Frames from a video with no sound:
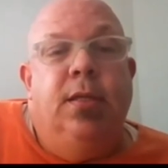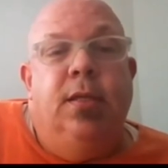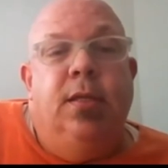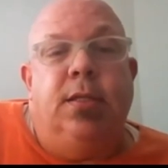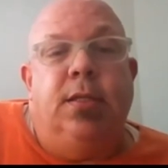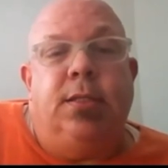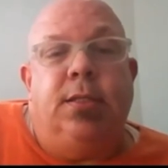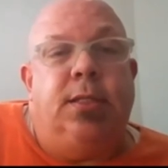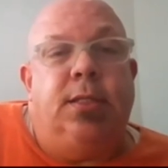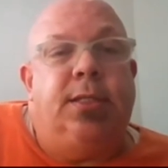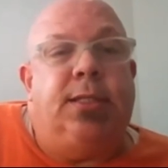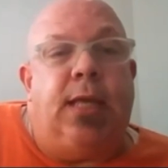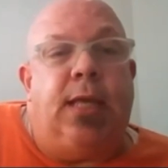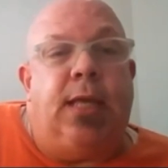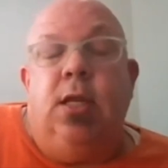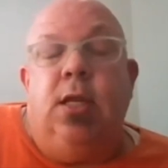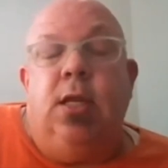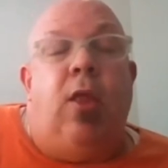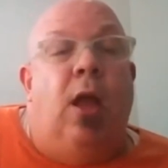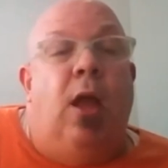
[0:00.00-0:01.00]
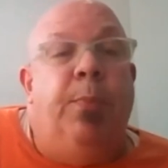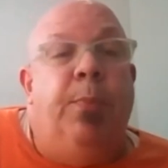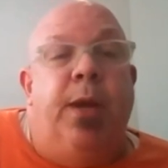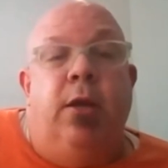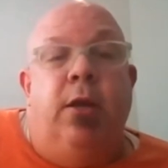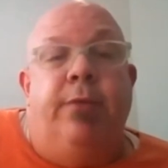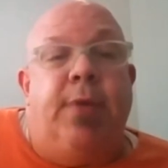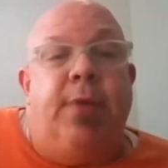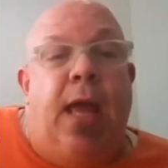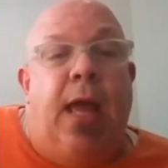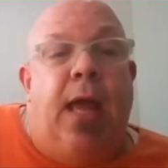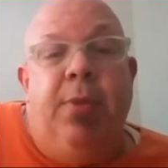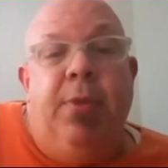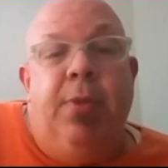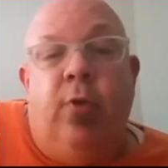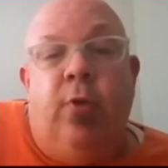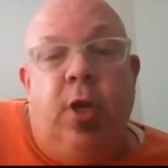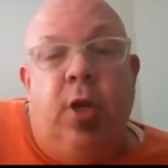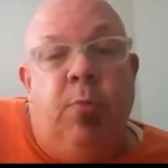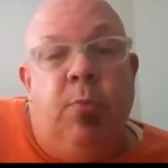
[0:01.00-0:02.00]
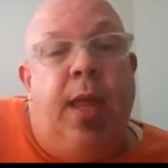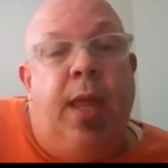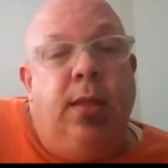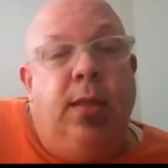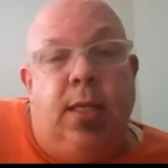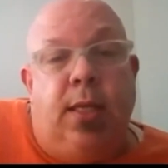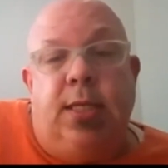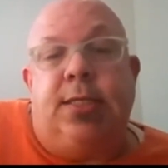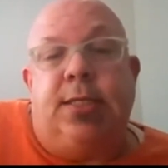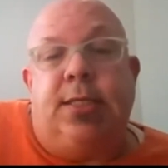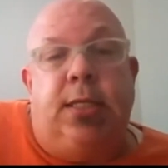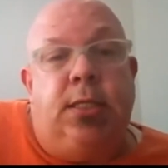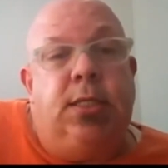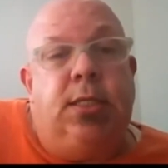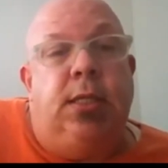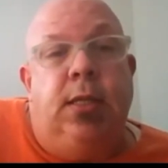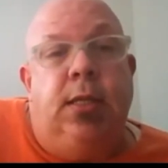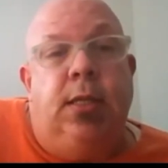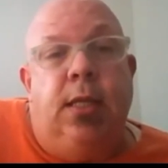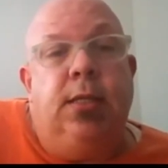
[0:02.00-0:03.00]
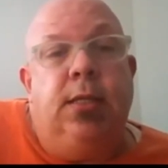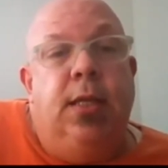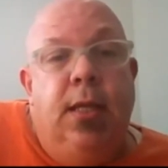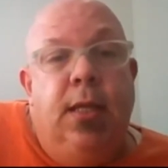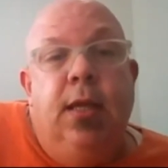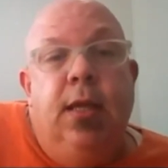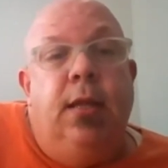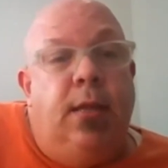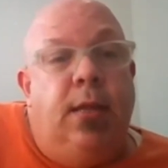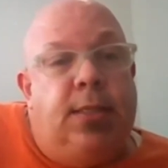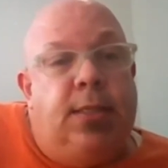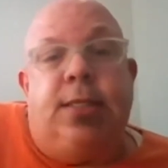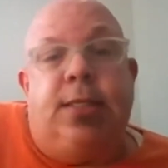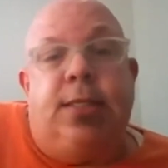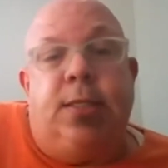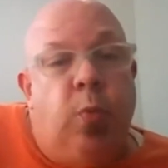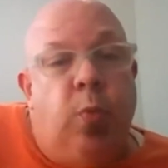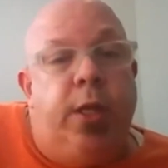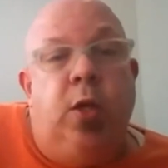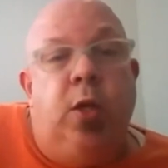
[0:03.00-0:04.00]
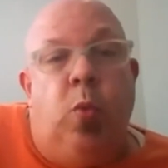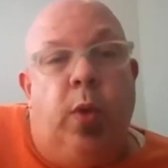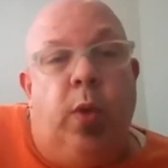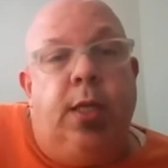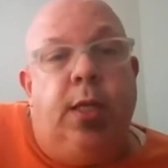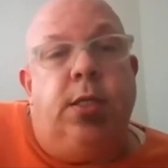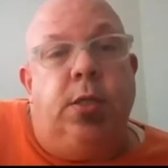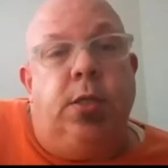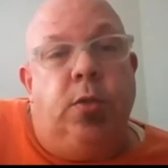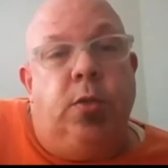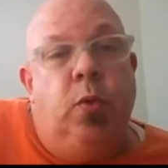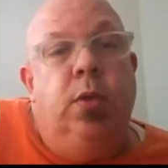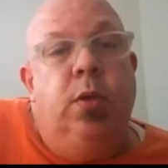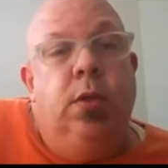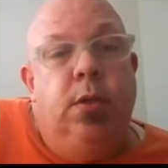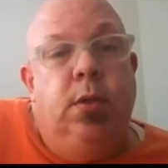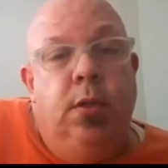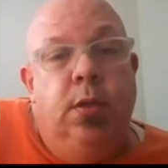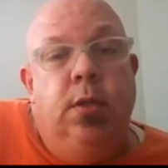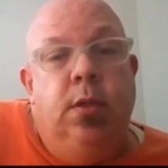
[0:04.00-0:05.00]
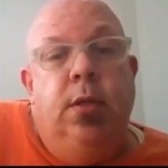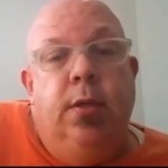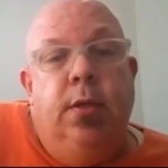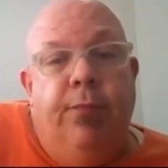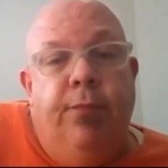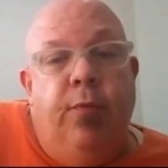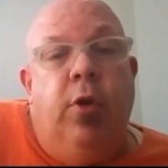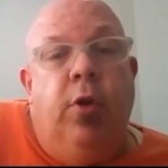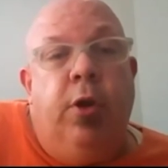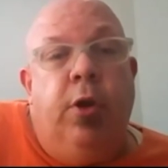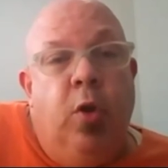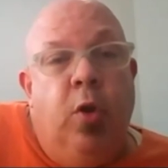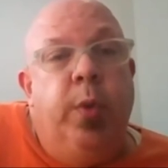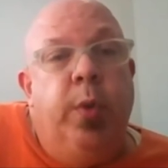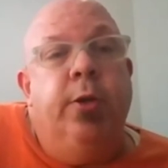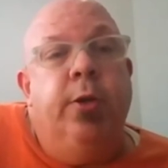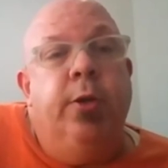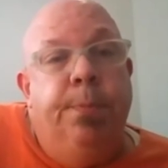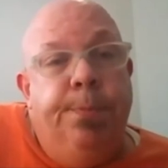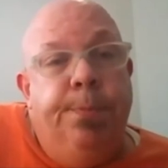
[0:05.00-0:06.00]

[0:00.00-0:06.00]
such a long period of time before you make the decision that this is what you want to do for a career.